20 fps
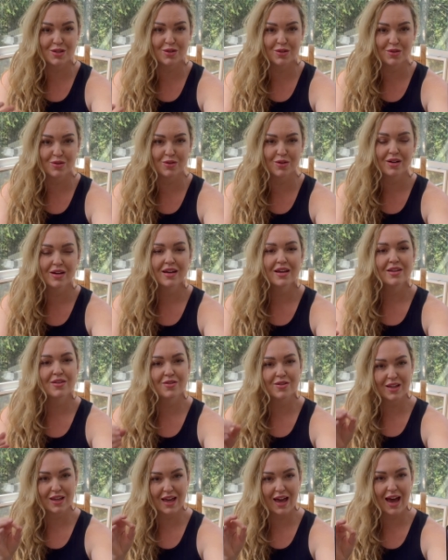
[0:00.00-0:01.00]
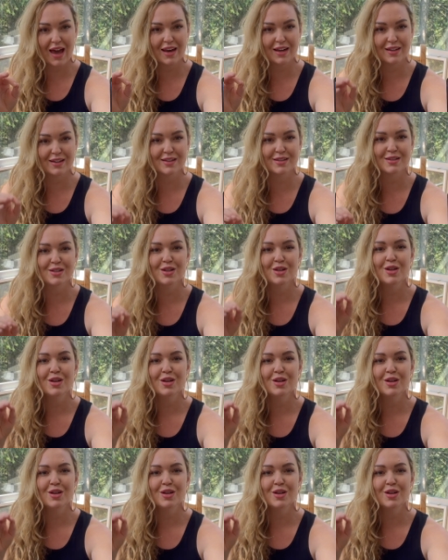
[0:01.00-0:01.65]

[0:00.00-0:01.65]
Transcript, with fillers: to, through the catalyst,